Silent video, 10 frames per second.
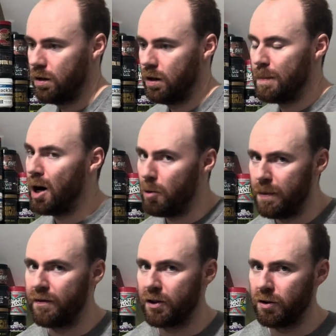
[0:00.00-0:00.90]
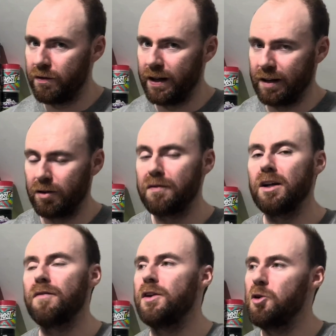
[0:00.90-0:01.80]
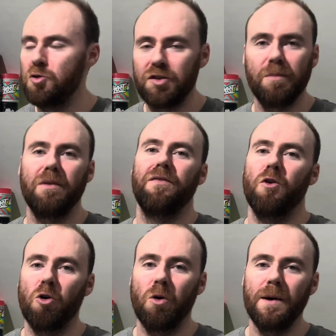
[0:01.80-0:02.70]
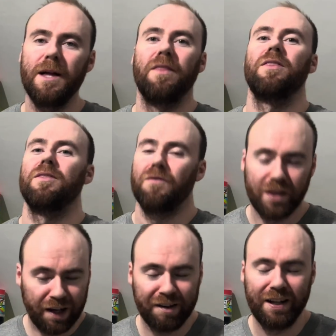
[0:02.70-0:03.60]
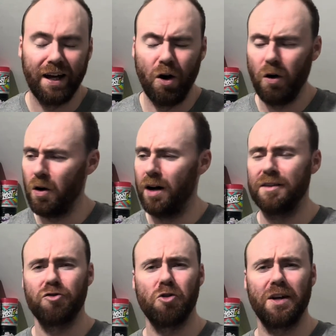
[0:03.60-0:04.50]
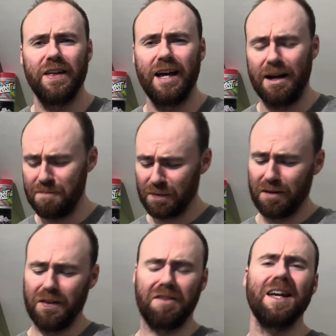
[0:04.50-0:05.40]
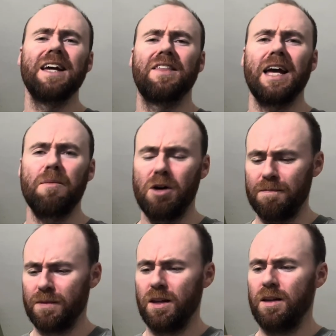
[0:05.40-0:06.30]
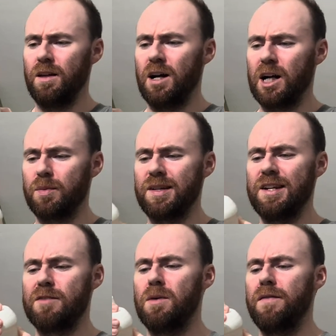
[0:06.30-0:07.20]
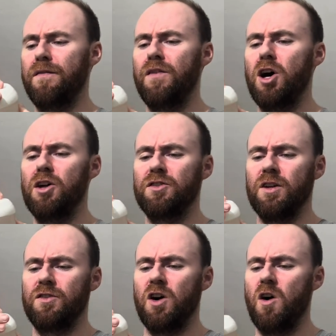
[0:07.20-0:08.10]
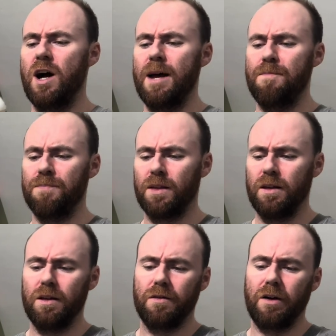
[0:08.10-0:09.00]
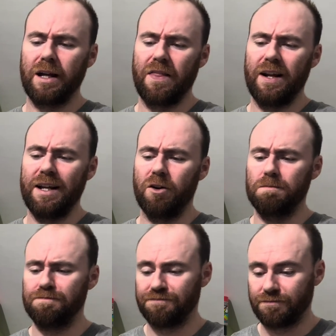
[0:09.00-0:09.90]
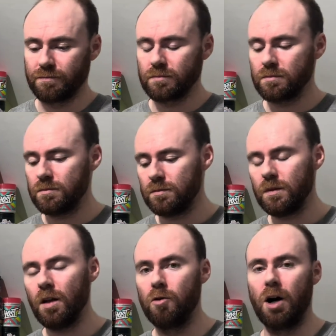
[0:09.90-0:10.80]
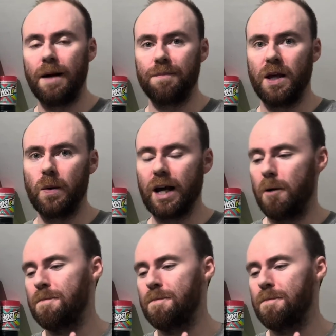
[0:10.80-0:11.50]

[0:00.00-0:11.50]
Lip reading: I'm hoping for good things. Obviously I've used it before, but strong in the air. For the sake of the camera, I'm going to pretend it's my first time. If I can get the lid on. Right, here we go.